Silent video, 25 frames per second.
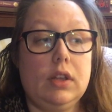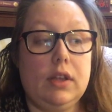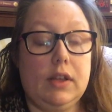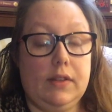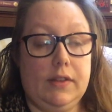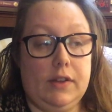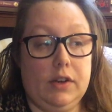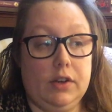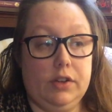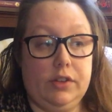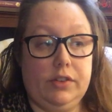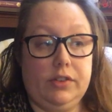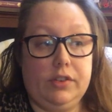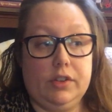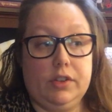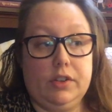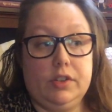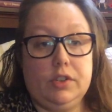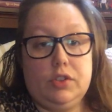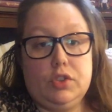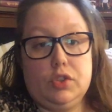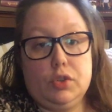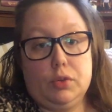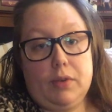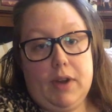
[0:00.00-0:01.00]
There's
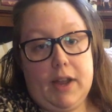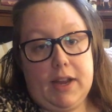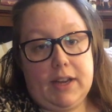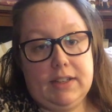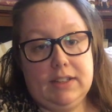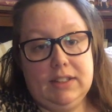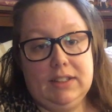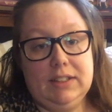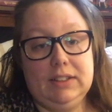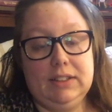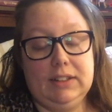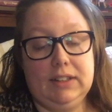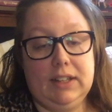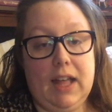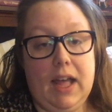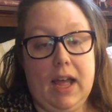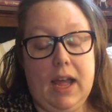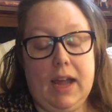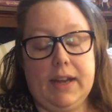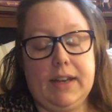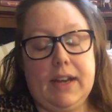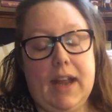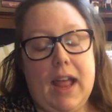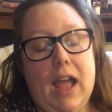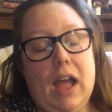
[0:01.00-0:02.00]
a direct
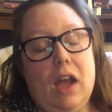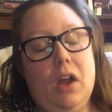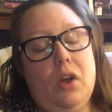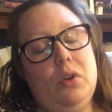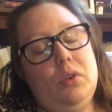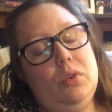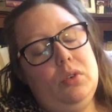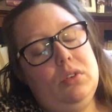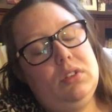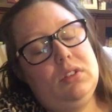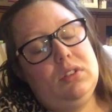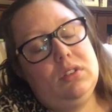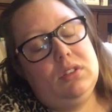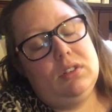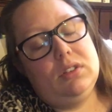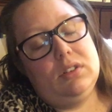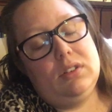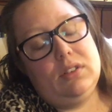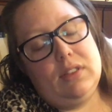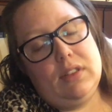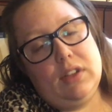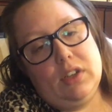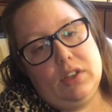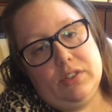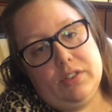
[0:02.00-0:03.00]
line.
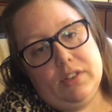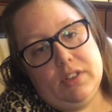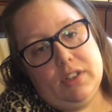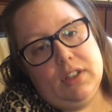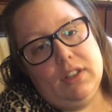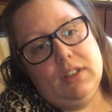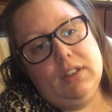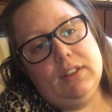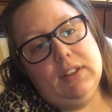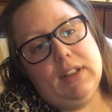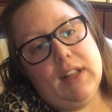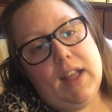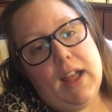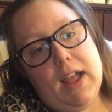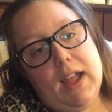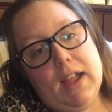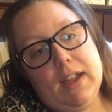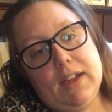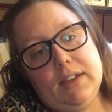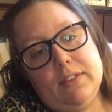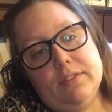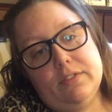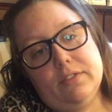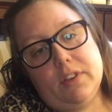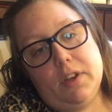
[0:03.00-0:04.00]
There's a
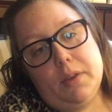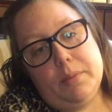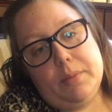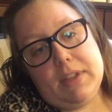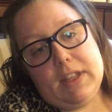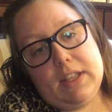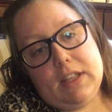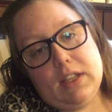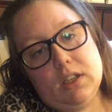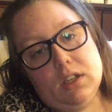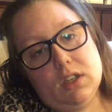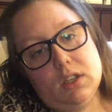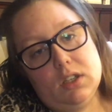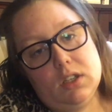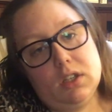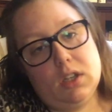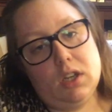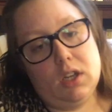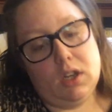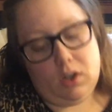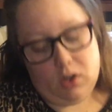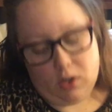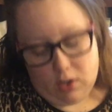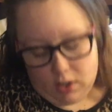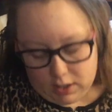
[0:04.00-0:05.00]
line from here
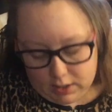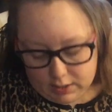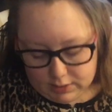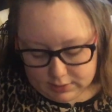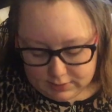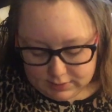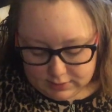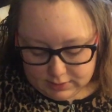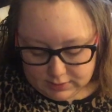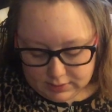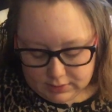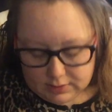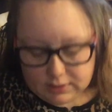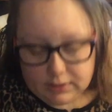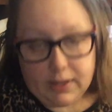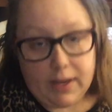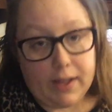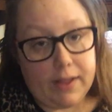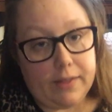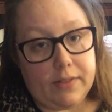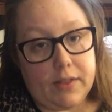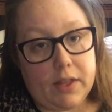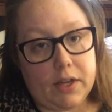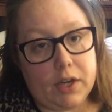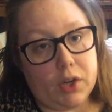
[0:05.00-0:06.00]
across
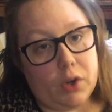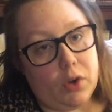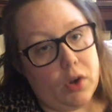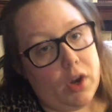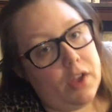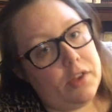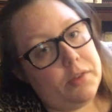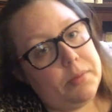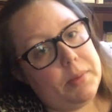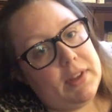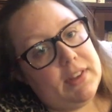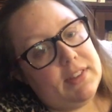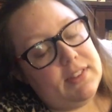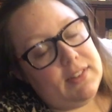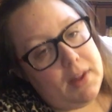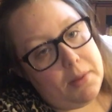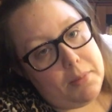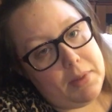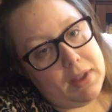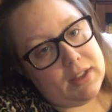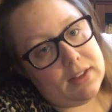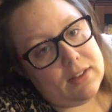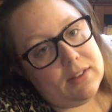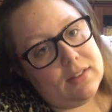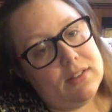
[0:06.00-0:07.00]
and then across my
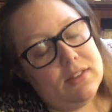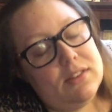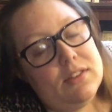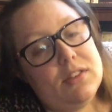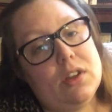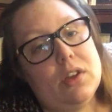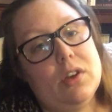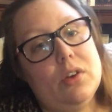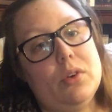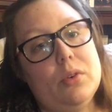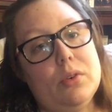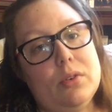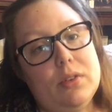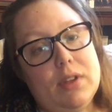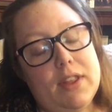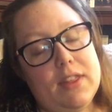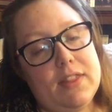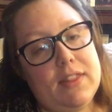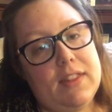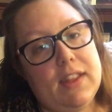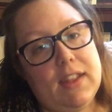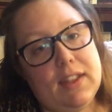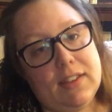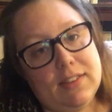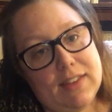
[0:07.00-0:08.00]
stomach, so
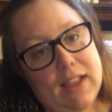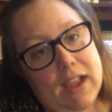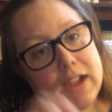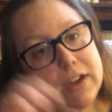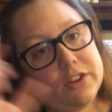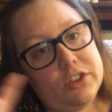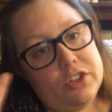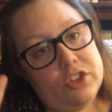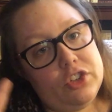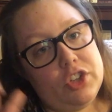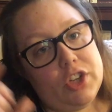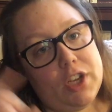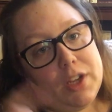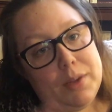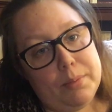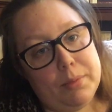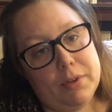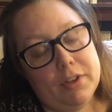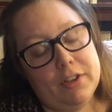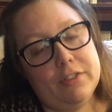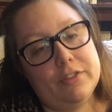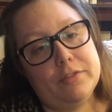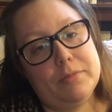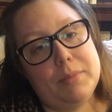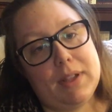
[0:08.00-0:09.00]
in the exact shape
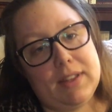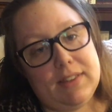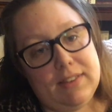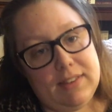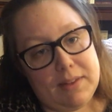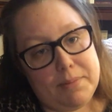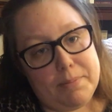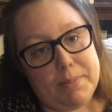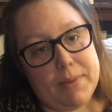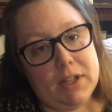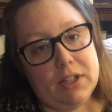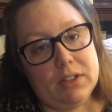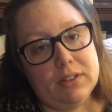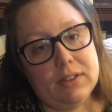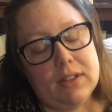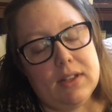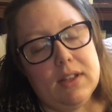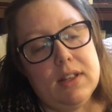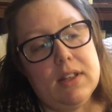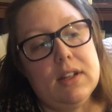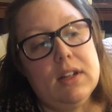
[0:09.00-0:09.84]
of my seatbelt.